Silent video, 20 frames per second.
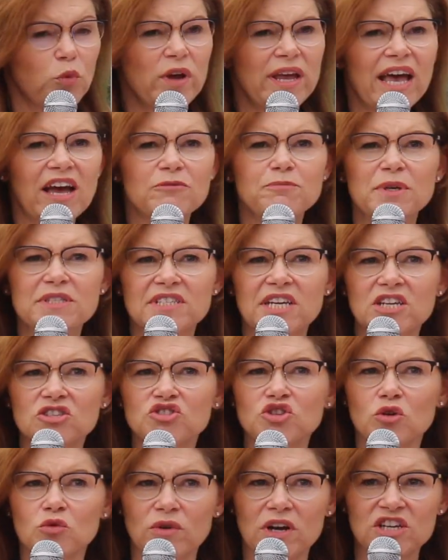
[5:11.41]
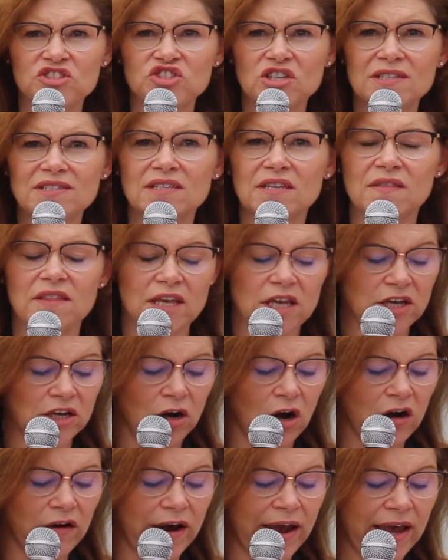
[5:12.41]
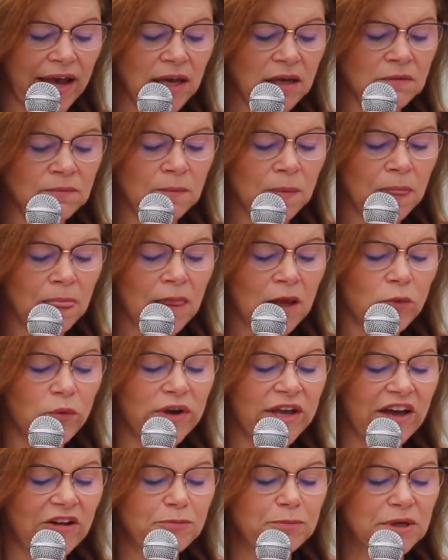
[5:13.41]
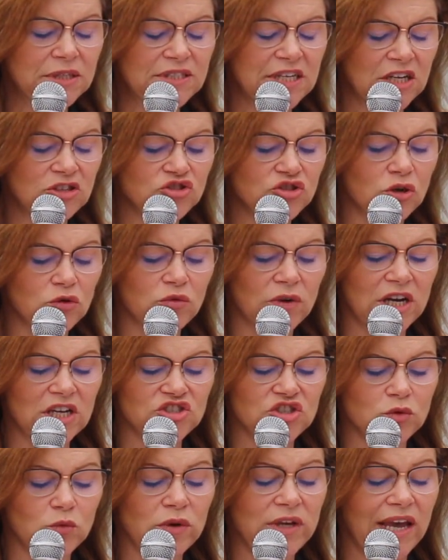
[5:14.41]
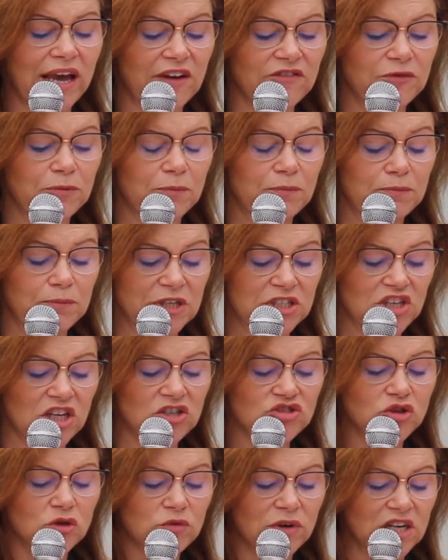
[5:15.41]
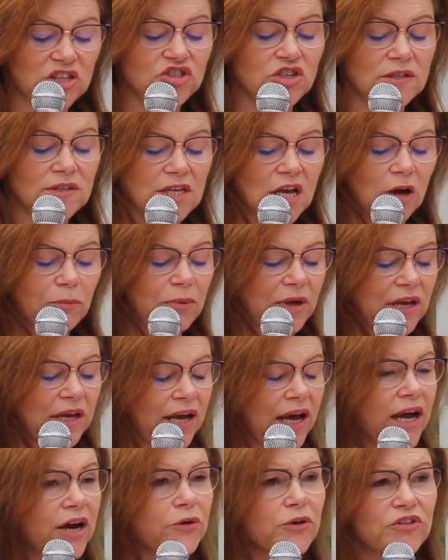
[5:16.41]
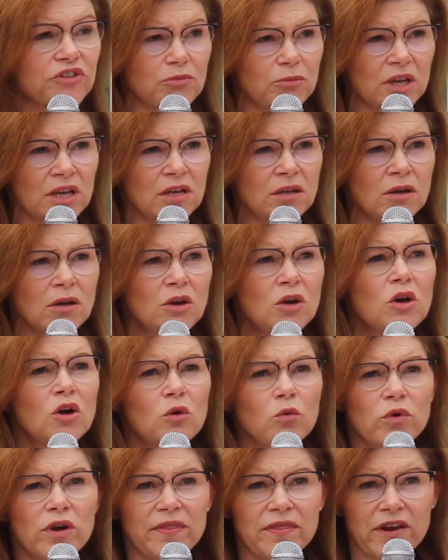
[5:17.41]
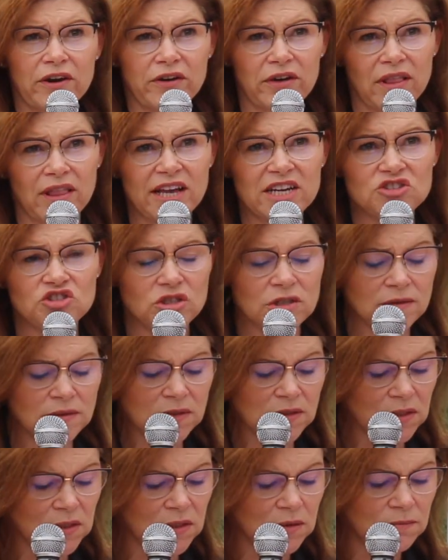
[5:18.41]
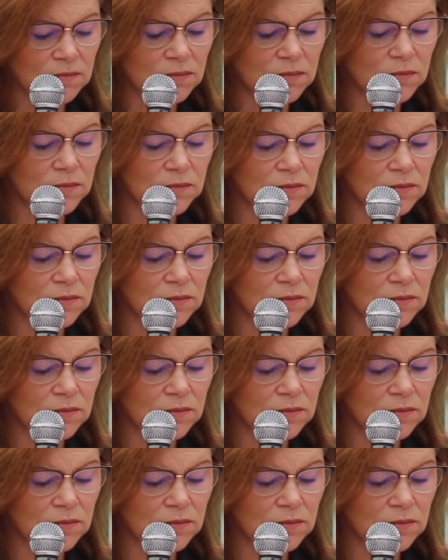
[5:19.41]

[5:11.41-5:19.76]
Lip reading: We have potential Russians in the NRA. We have potential Russians helping congressmen win their elections.